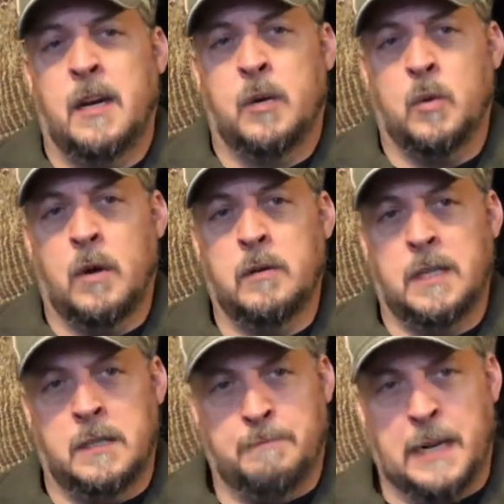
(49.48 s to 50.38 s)
quote
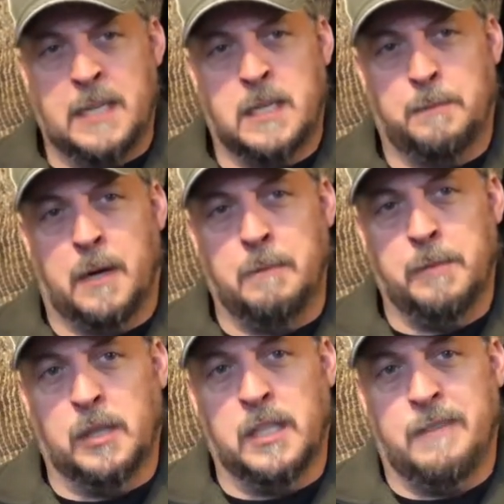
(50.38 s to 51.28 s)
is based upon
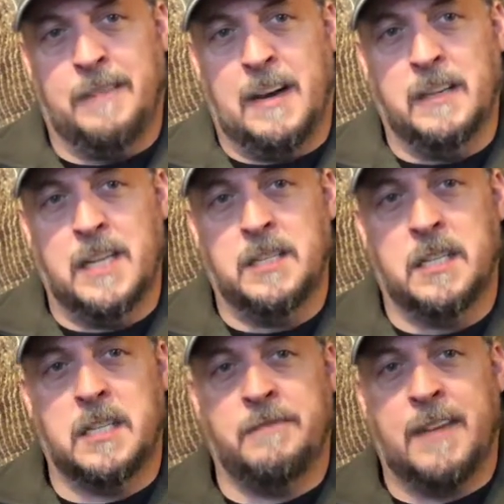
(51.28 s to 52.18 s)
building a foundation
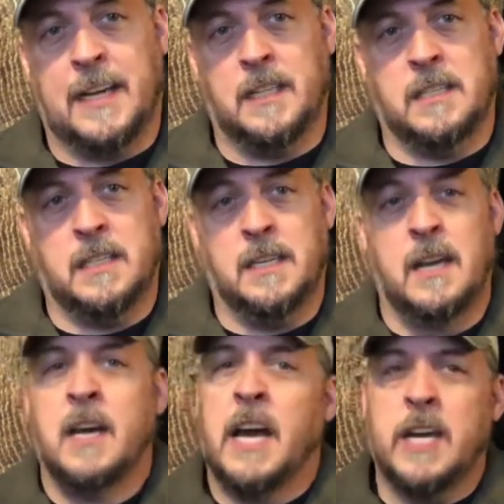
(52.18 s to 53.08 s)
that's a fallacy,
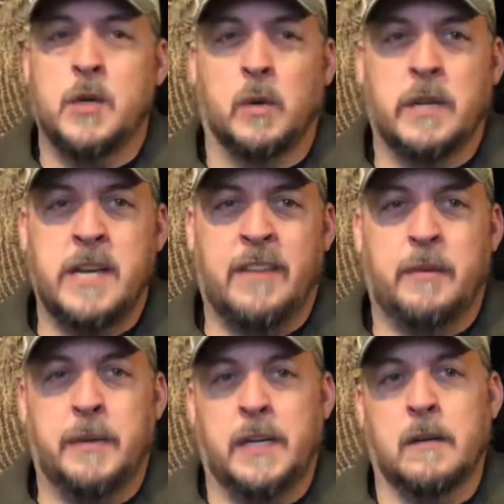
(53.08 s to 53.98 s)
and you will never
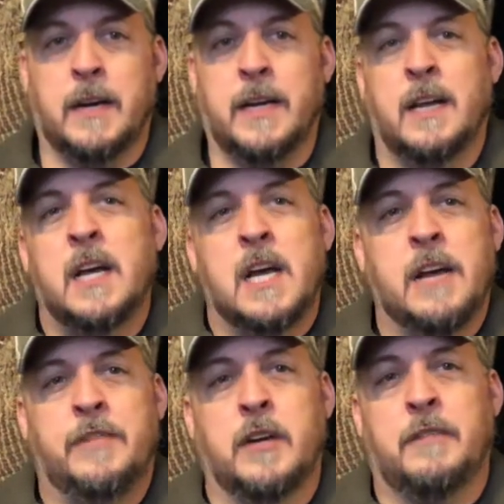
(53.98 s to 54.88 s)
be great
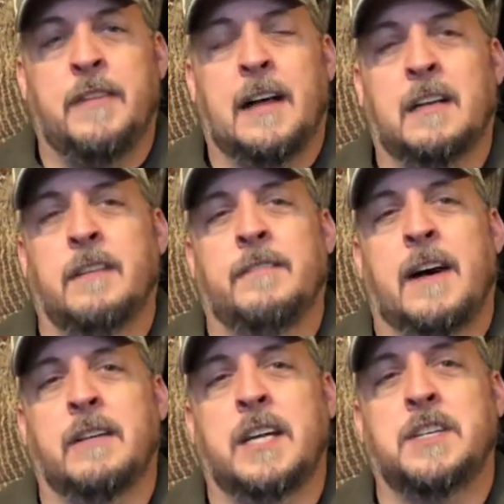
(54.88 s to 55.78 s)
if your
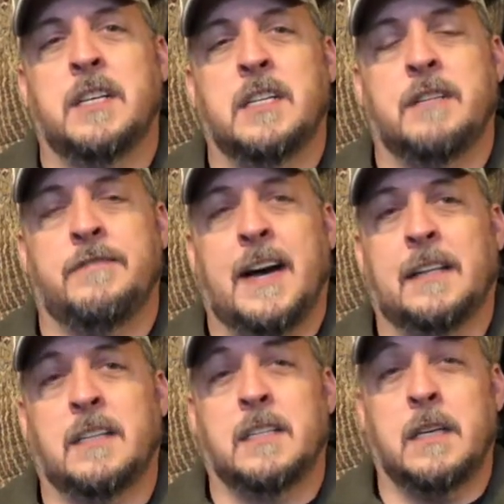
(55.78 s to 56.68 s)
foundation is a
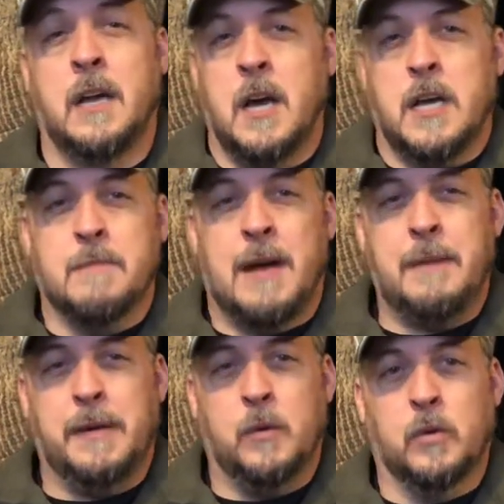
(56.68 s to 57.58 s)
fallacy. You might
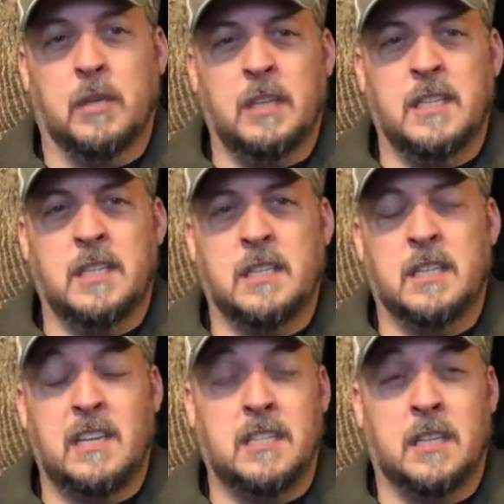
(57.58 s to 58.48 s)
be worldly
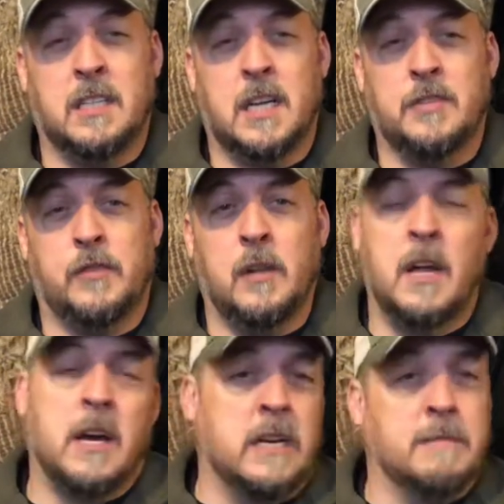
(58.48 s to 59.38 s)
successful,
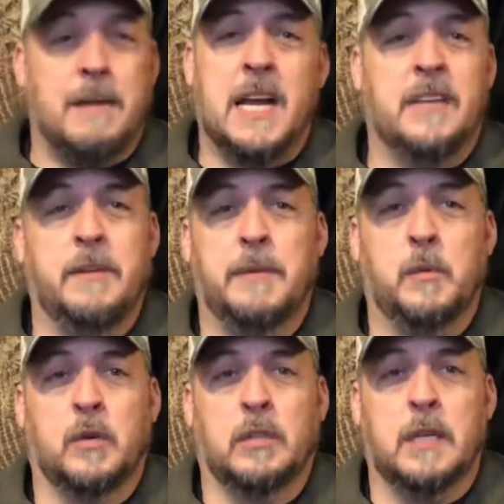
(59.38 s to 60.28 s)
you might even be
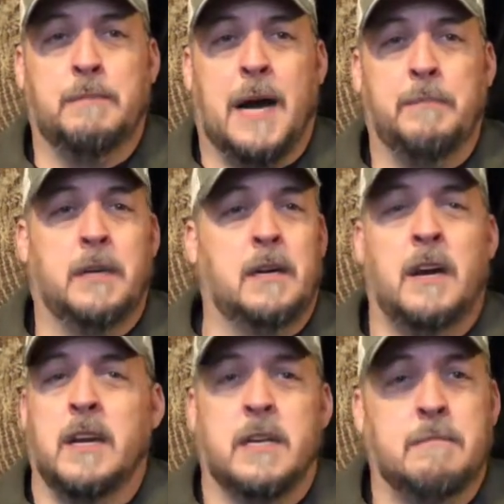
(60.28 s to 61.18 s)
worldly popular,
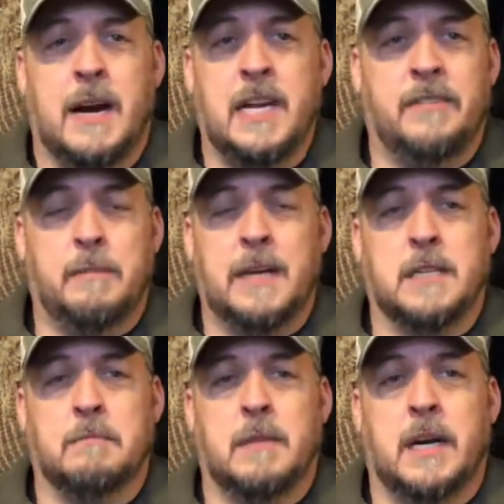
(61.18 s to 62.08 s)
you might even make
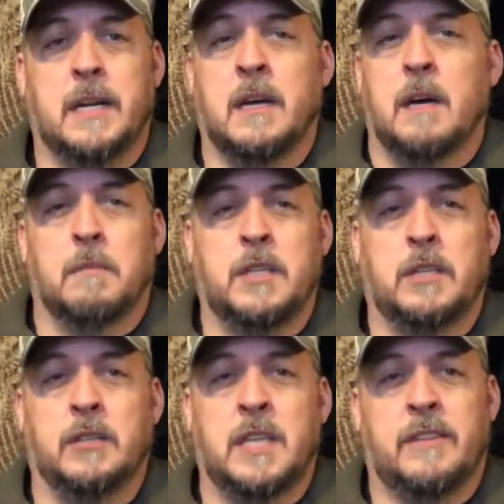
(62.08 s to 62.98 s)
some money, but you'll
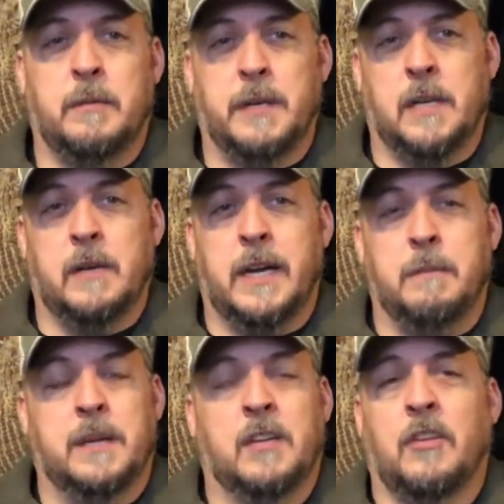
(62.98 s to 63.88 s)
never be great
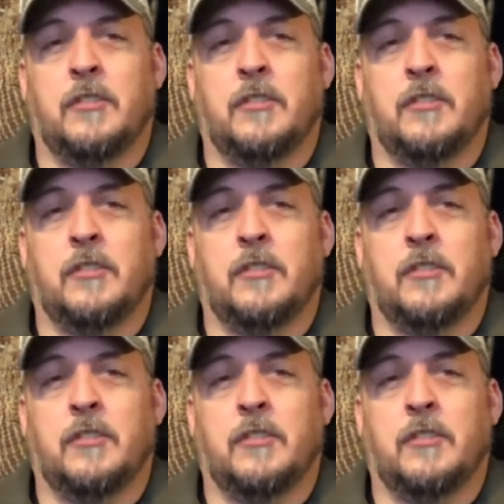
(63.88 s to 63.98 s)
because it's